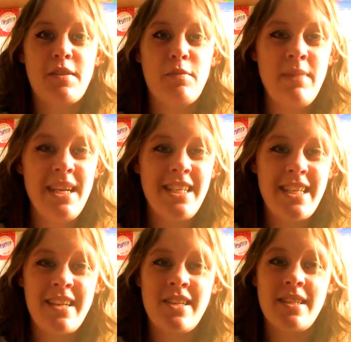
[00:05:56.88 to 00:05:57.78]
the
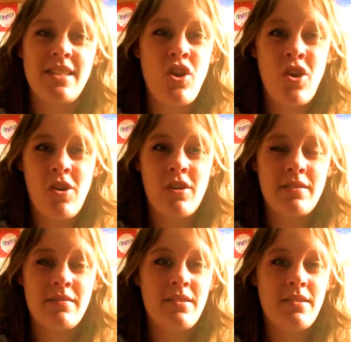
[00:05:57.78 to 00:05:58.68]
media just not
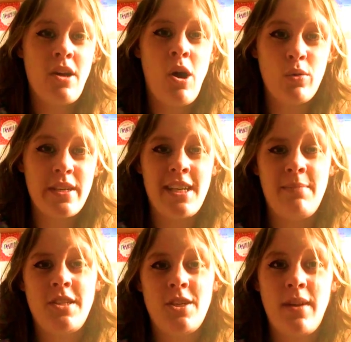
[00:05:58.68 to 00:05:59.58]
holding
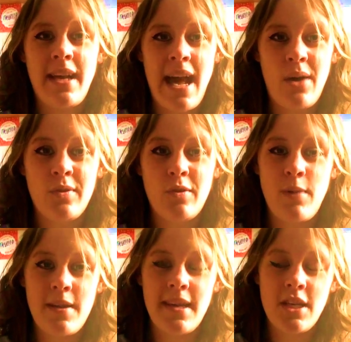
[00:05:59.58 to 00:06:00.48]
him to account the
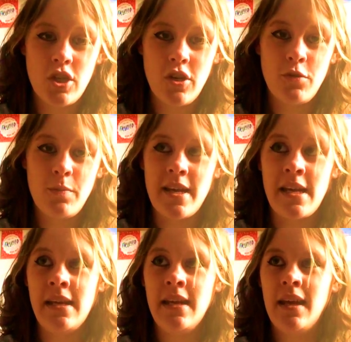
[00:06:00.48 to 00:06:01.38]
way they should
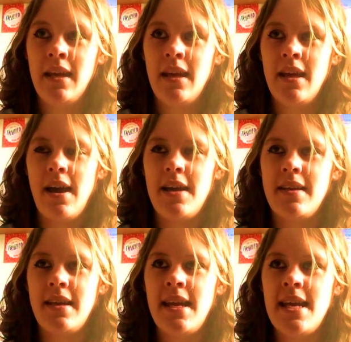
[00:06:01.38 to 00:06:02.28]
be, I
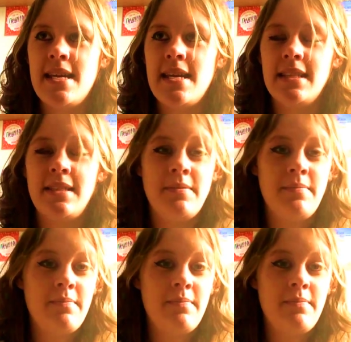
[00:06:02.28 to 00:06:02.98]
think he is